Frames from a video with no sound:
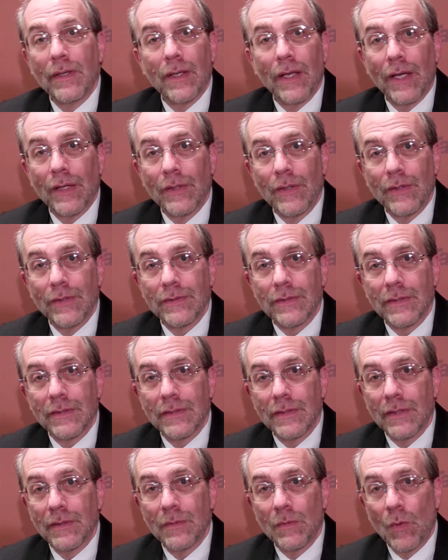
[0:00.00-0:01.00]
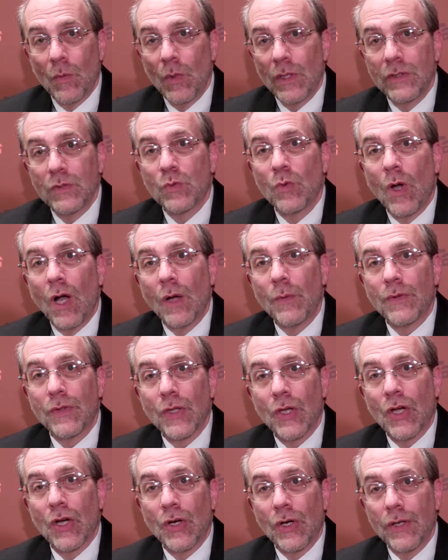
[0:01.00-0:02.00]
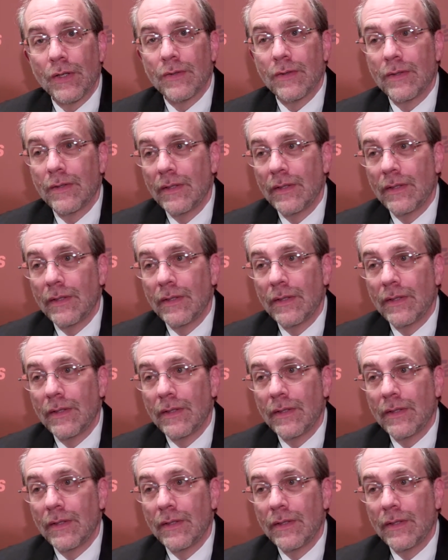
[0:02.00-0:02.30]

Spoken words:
diagnosis, what's wrong with the current